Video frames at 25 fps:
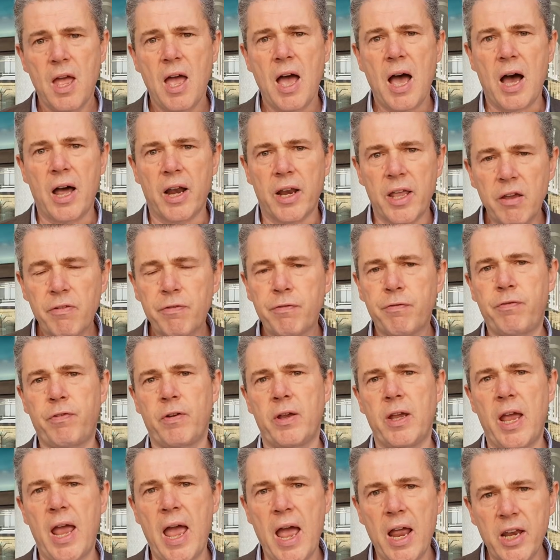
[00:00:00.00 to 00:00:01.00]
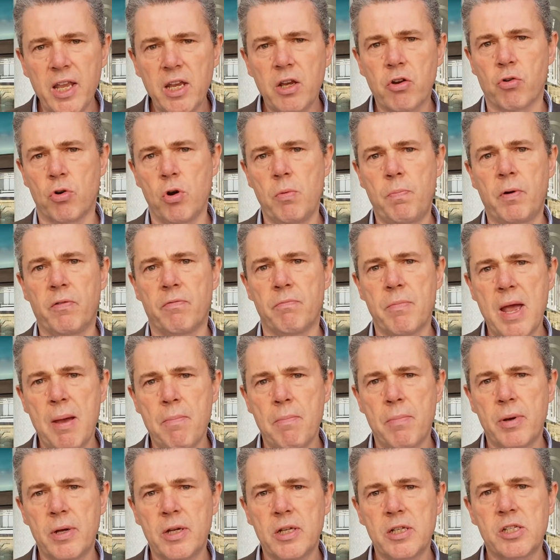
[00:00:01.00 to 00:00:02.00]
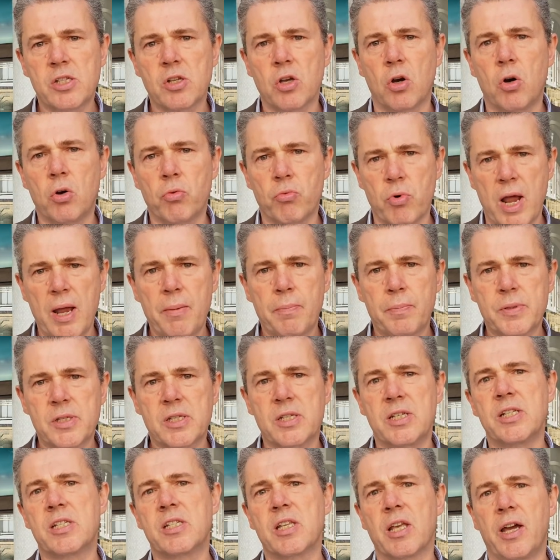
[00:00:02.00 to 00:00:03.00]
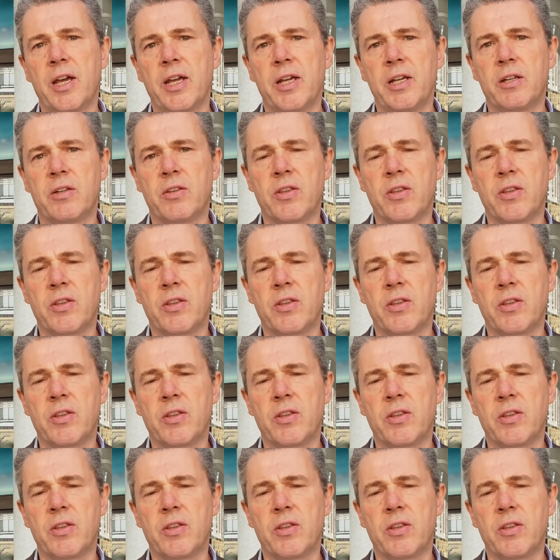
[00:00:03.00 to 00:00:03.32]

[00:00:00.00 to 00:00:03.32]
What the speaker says: And if any group of members or reps decide